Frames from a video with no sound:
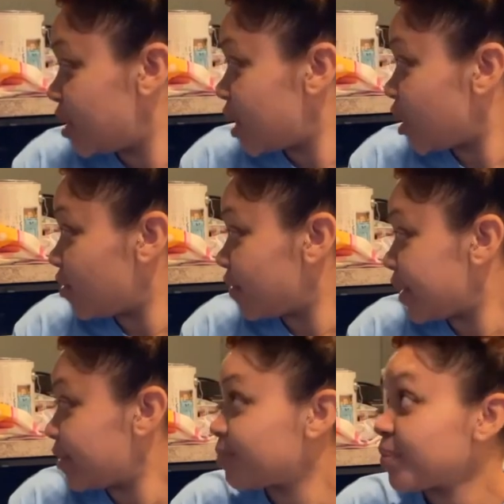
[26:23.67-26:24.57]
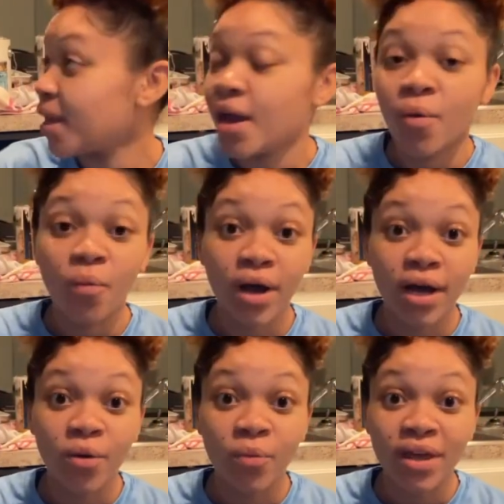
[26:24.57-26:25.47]
All right.
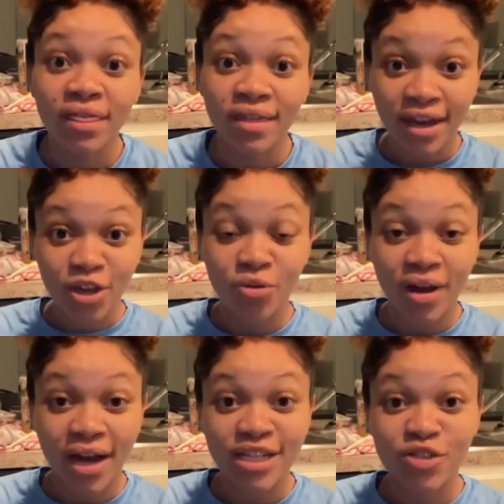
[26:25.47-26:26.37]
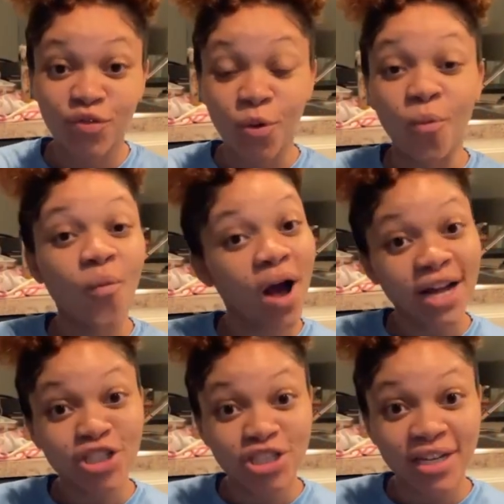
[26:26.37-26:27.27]
Well, we thank you guys for
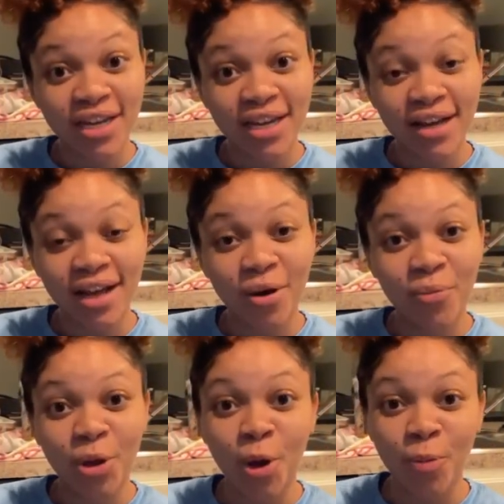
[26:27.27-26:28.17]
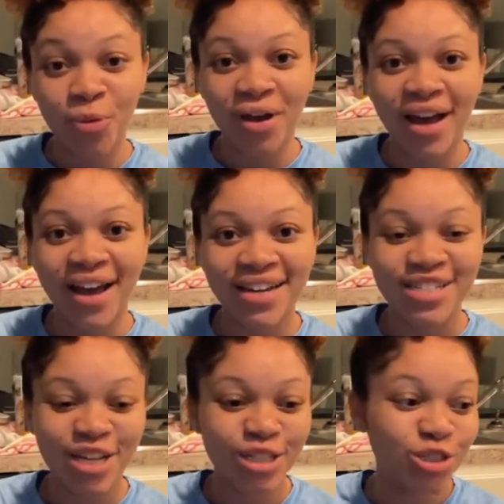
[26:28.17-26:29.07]
watching. We hope you guys
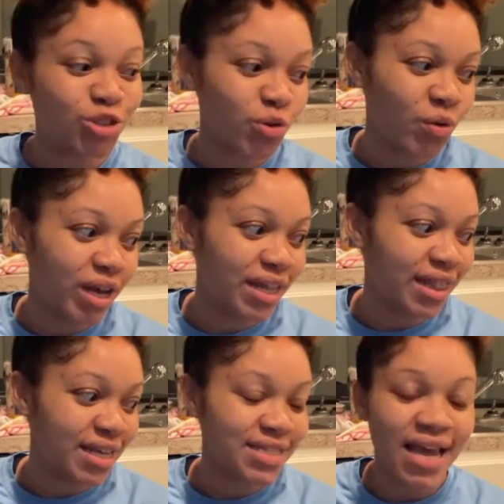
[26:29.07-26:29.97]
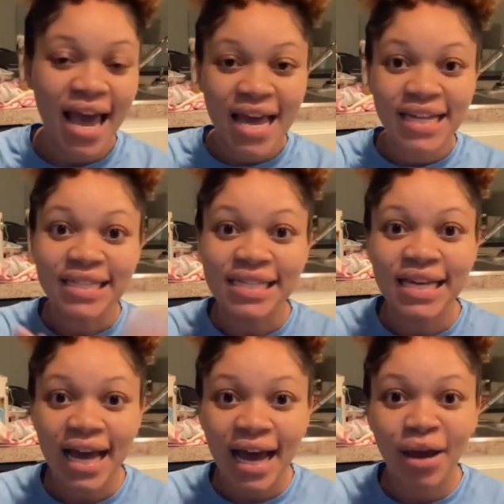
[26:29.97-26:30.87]
enjoyed this
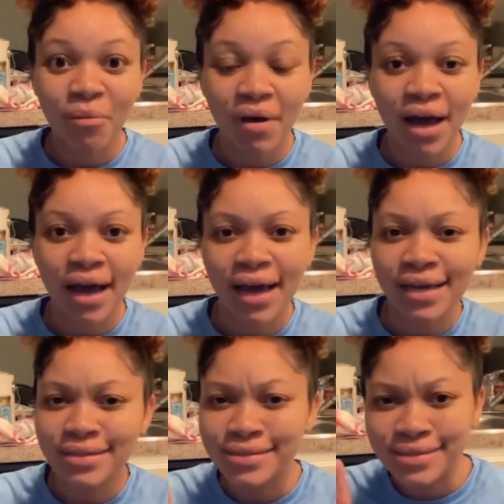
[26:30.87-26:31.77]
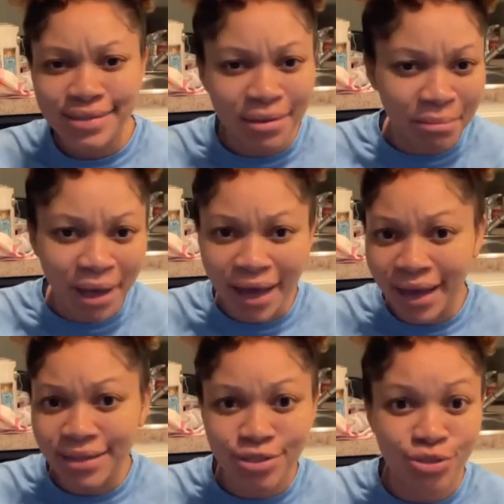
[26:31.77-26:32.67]
DIY
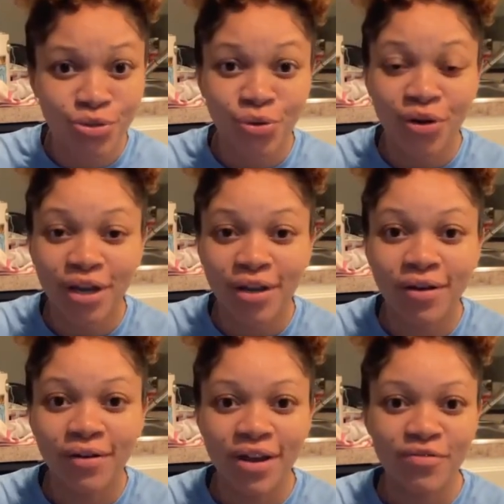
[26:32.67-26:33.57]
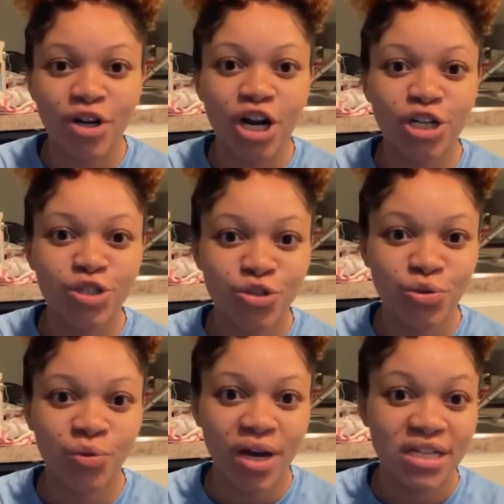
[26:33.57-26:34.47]
semi-tutorial in regards
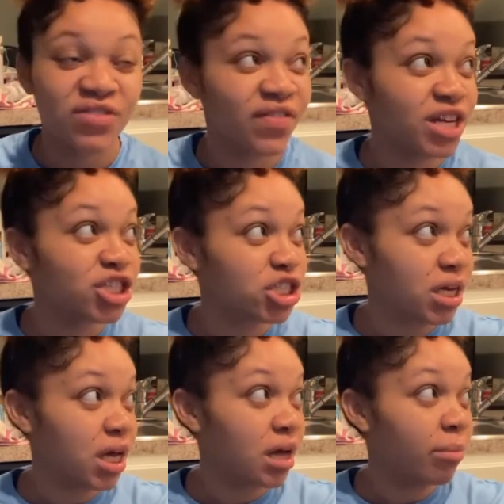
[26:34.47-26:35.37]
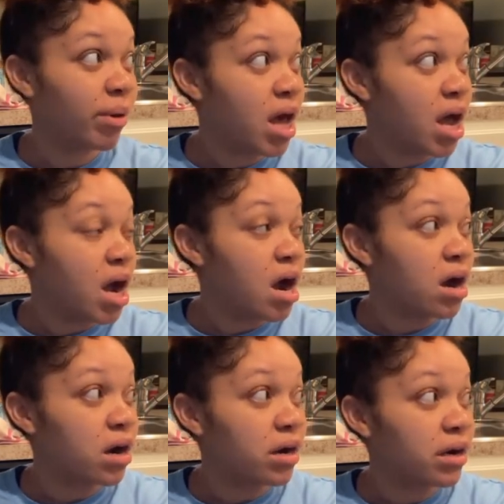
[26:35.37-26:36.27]
to us finishing up
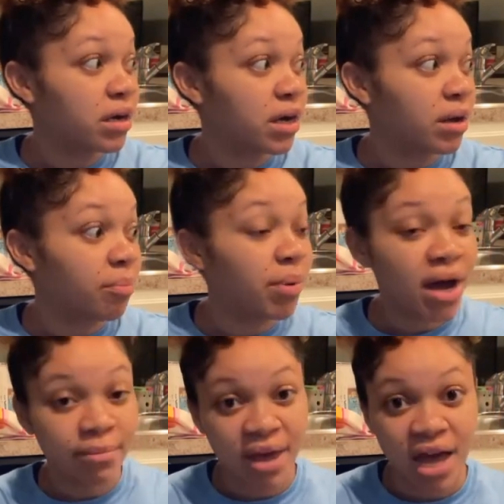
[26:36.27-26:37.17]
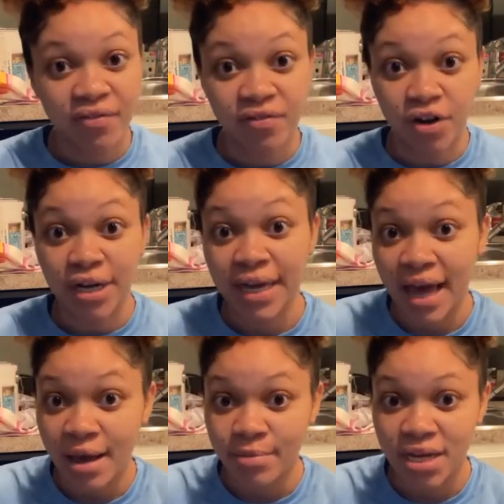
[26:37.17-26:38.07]
our bottom half of our
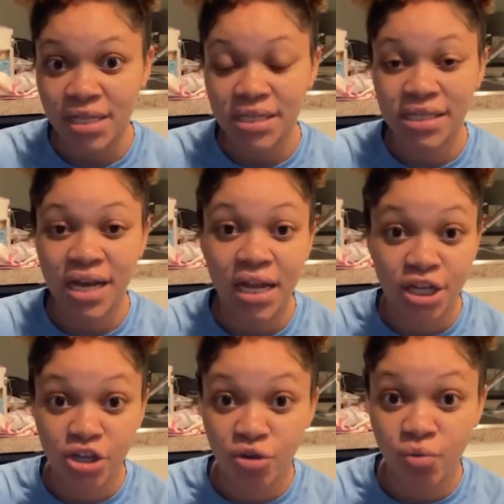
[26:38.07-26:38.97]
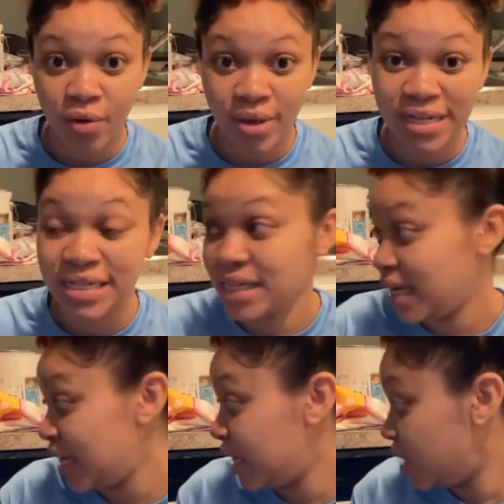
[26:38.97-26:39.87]
cabinets, telling you what we
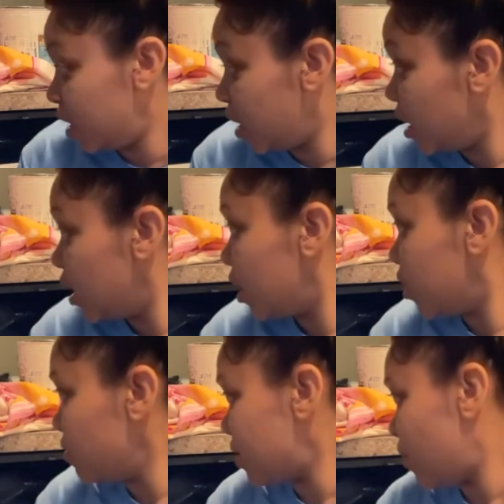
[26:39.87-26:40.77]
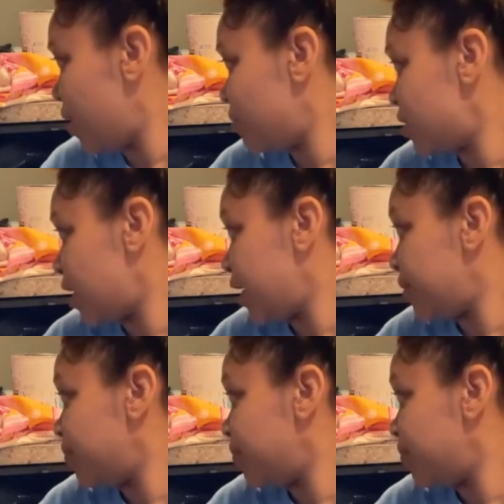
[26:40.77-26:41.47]
did. You said what? I'm sorry.